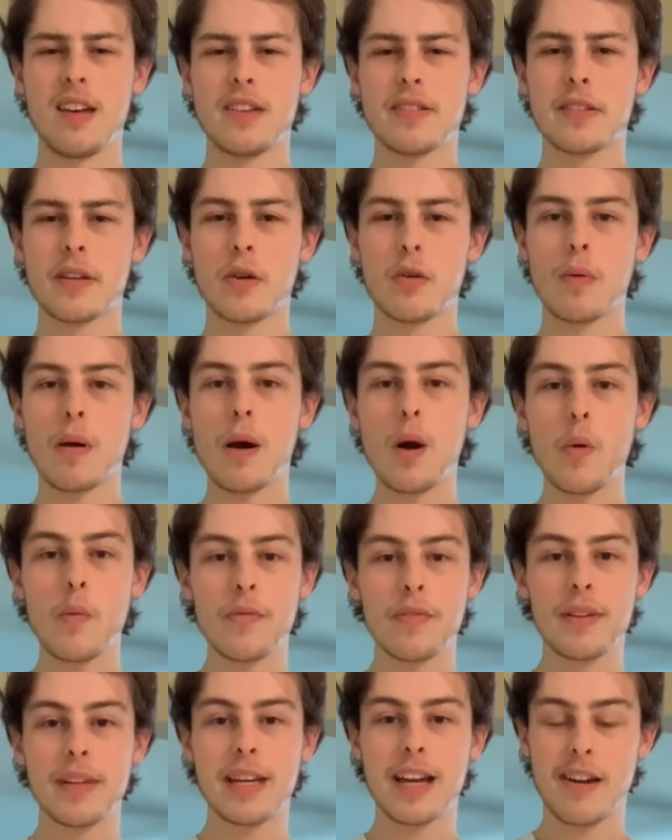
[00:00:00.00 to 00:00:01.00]
So
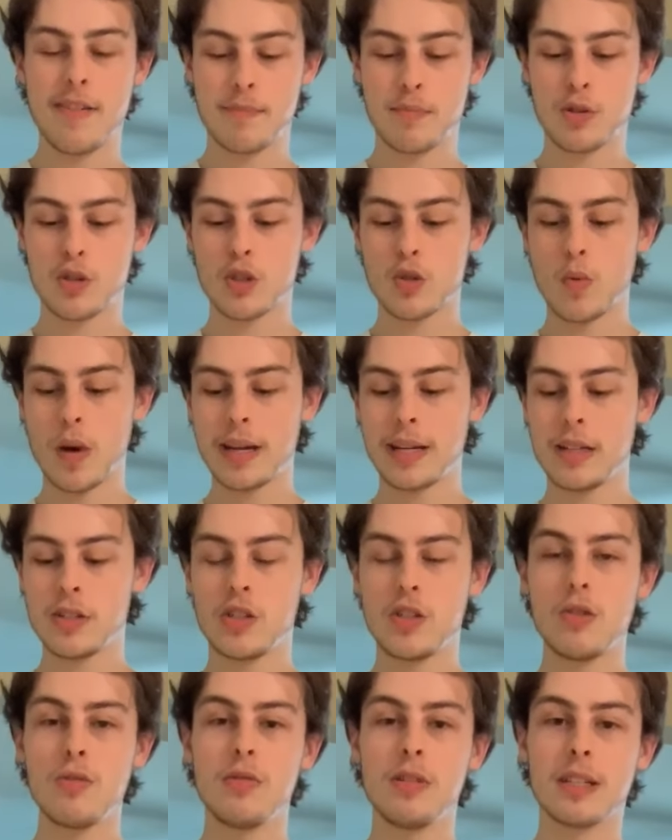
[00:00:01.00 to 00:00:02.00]
hopefully I've
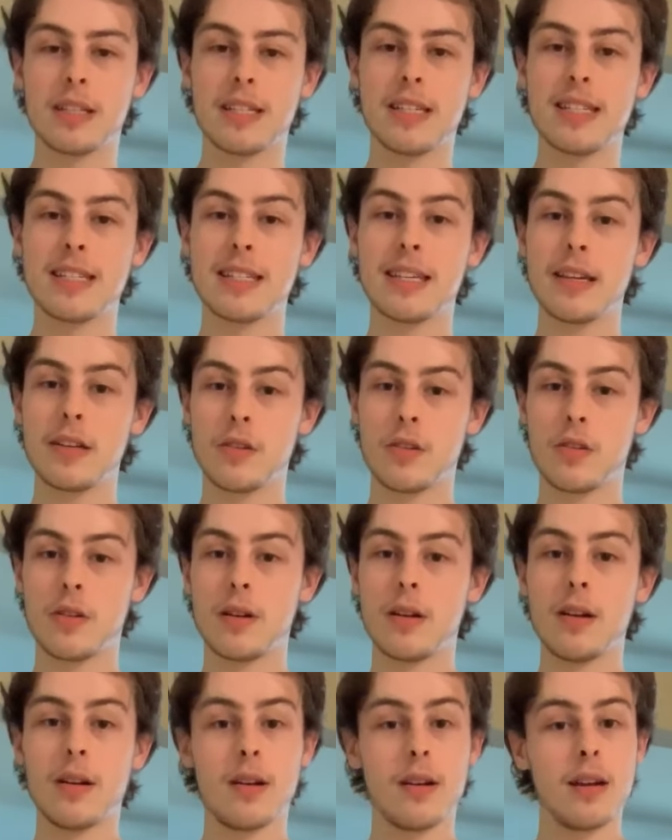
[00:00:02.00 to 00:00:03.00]
persuaded you to
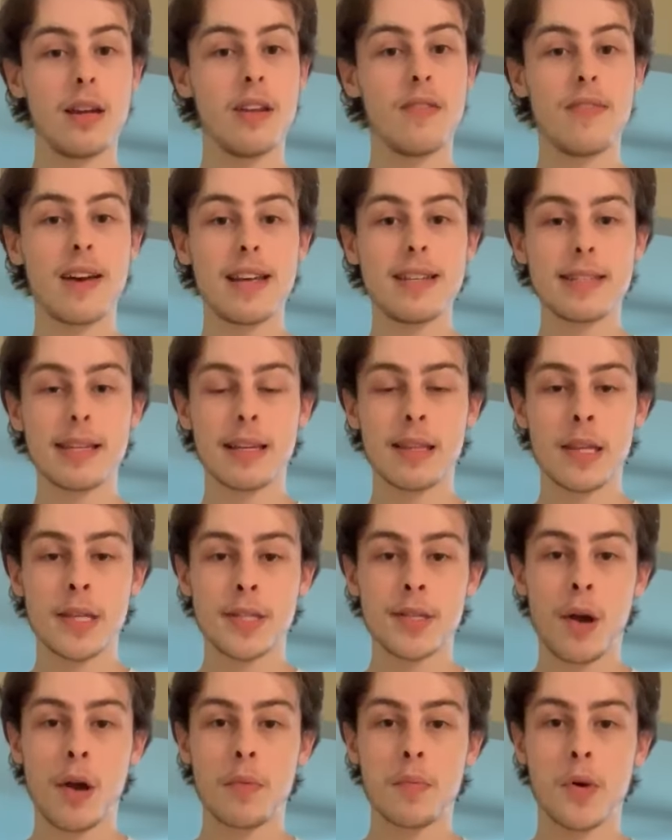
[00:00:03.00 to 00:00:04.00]
consider investing in the
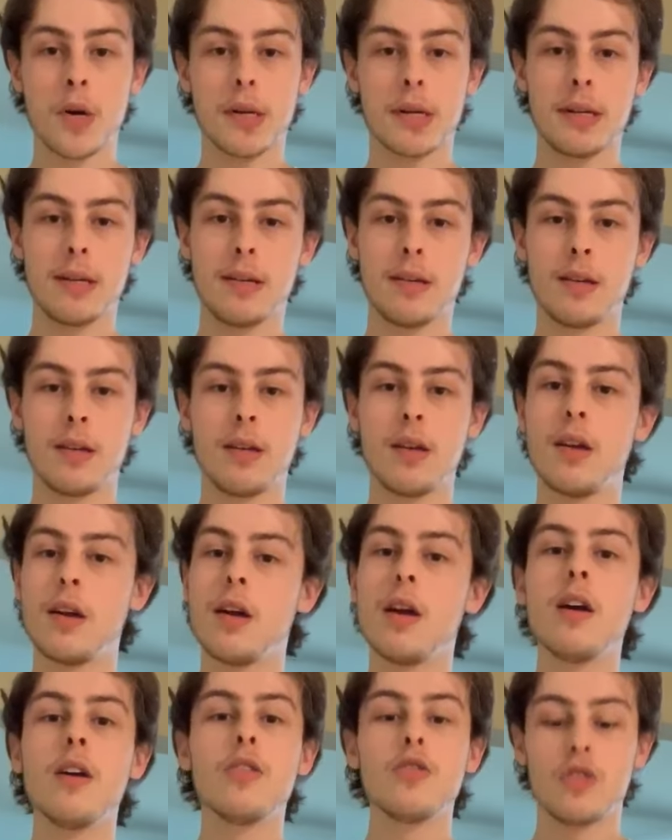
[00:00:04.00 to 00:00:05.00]
stock market.
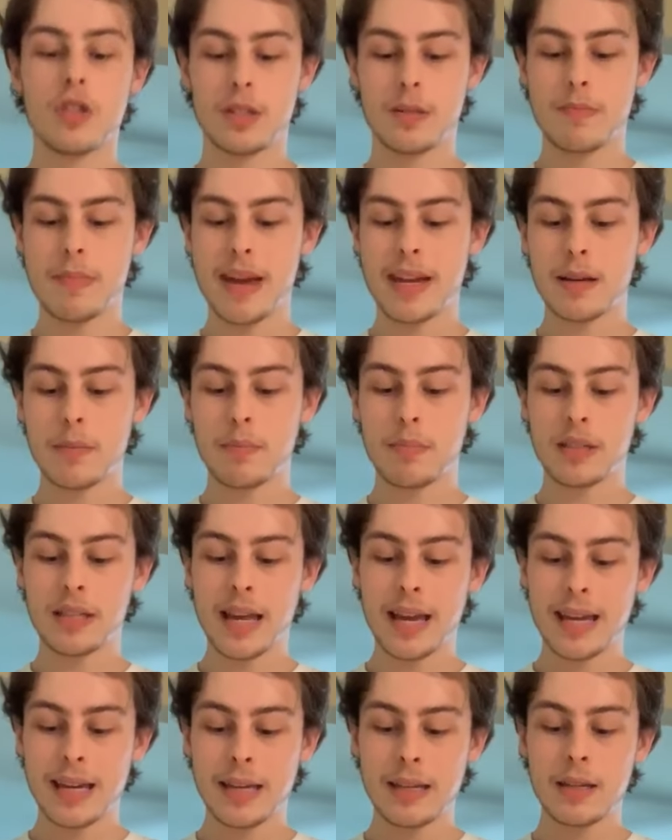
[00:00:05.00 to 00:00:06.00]
Just make a
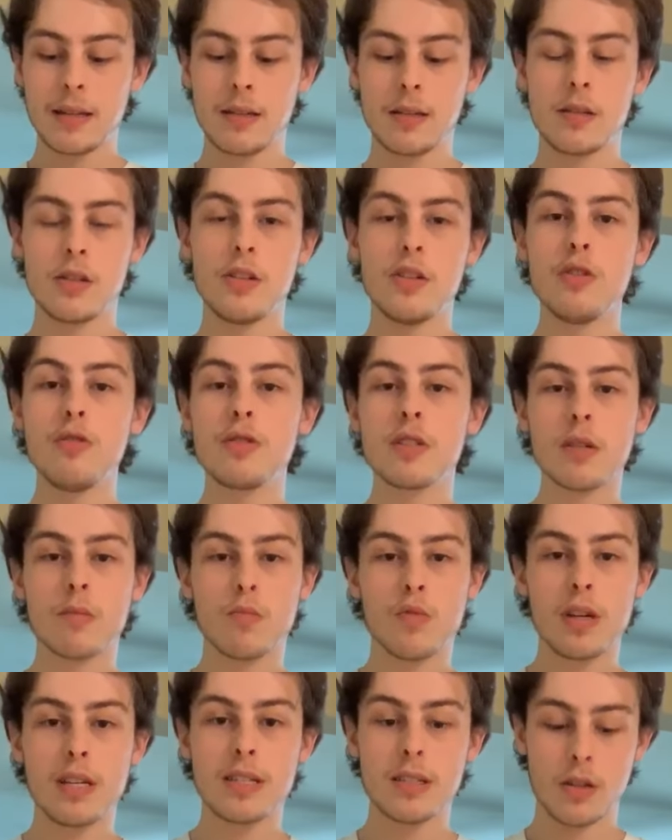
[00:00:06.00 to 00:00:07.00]
plan, do
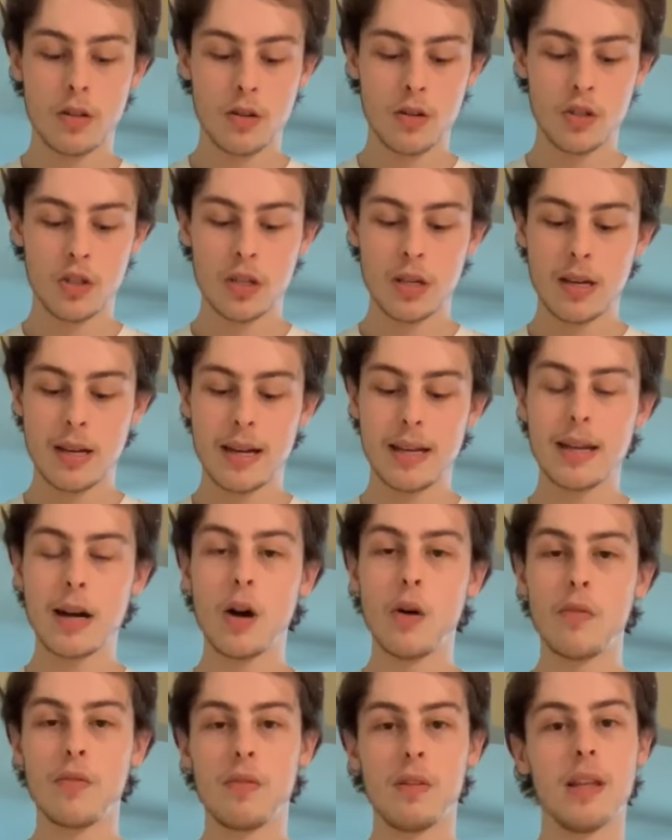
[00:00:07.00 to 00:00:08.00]
some research, and
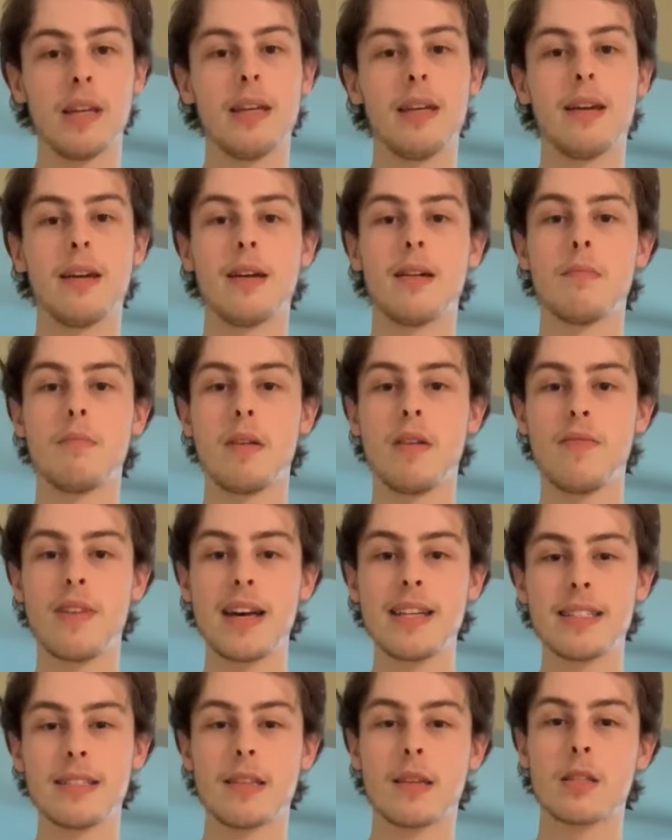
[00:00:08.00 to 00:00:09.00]
hopefully
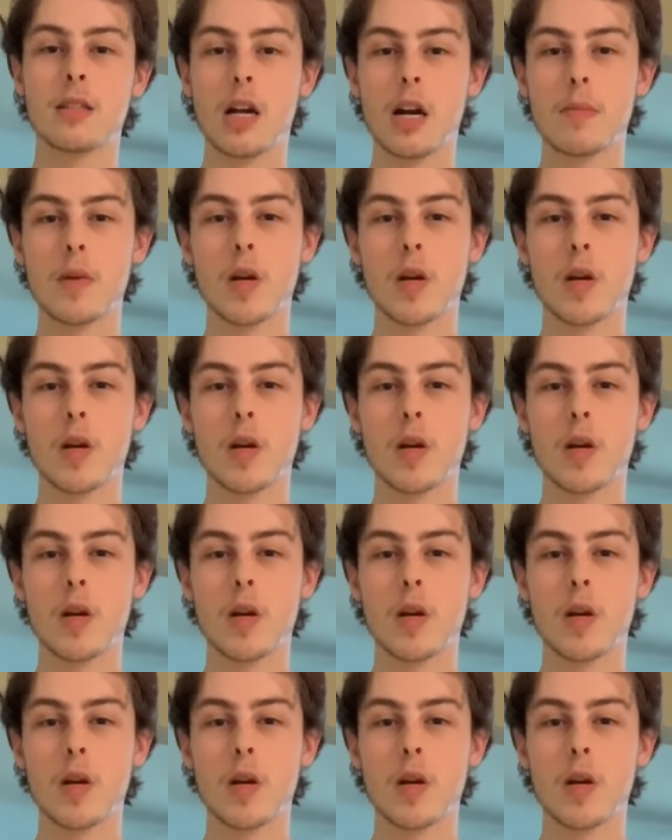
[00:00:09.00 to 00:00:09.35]
investing in the stock